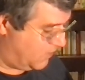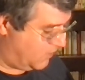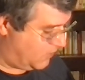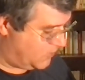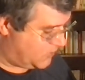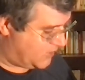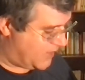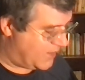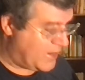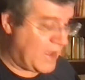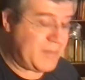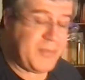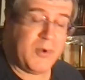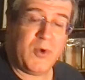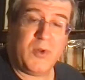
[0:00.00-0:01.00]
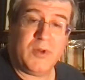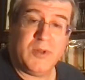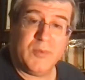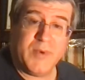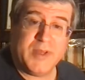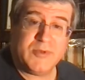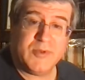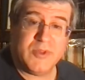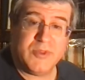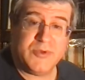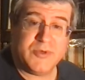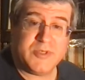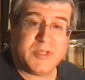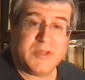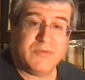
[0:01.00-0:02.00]
You slide up all the way to the
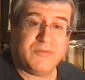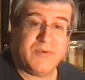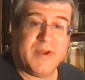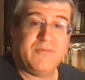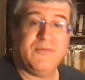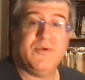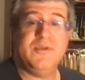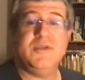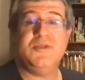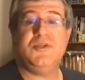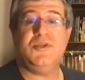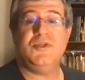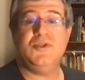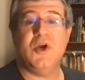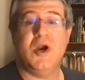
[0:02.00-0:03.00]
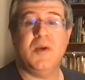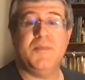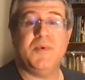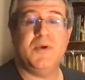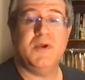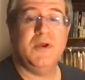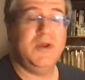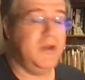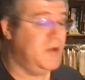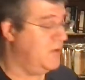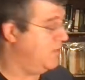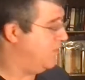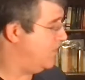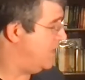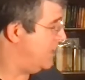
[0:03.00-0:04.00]
13th fret for the G sharp,
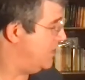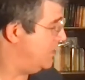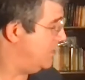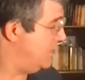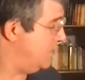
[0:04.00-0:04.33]
right?